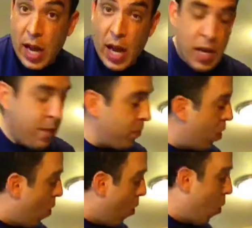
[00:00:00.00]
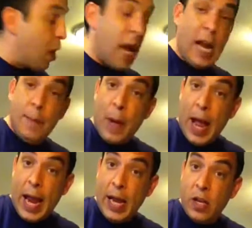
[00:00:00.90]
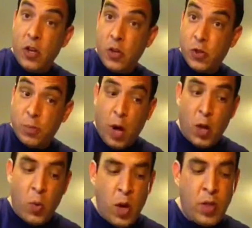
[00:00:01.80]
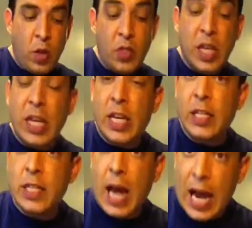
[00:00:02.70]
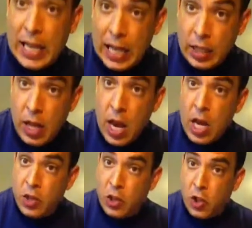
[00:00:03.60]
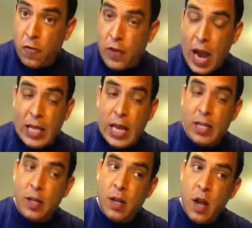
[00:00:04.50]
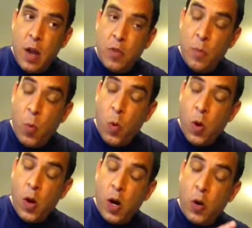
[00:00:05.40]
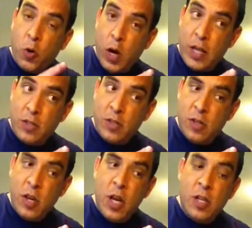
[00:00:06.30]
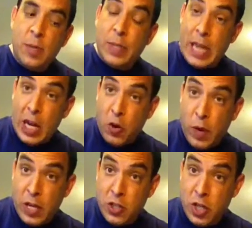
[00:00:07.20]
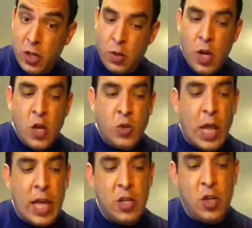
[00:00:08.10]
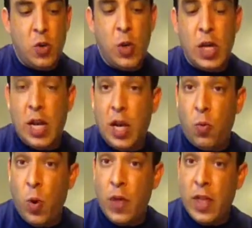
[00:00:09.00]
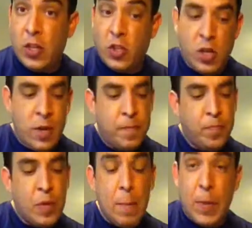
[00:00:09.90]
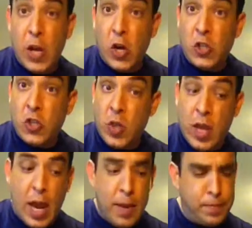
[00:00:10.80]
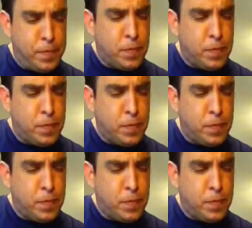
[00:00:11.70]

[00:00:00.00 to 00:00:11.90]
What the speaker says: I am, or an 8 by 8. You can do a smaller one. The only thing is I like the more crust to potato ratio. So I like to do it in one that's bigger so that